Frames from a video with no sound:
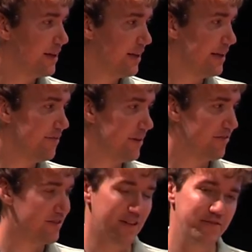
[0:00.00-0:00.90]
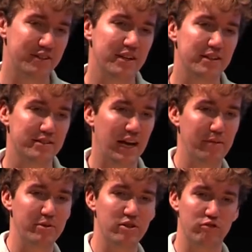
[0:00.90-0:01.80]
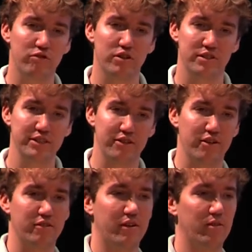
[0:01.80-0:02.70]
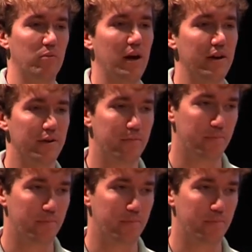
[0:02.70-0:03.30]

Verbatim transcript: even if ciphertexts happen to cross each other on the wire.